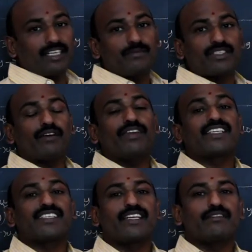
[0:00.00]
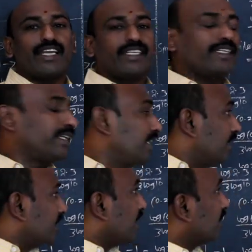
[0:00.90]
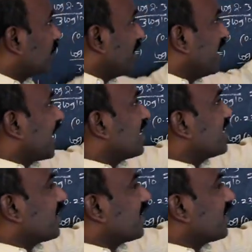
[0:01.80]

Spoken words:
terms of x and y. That make as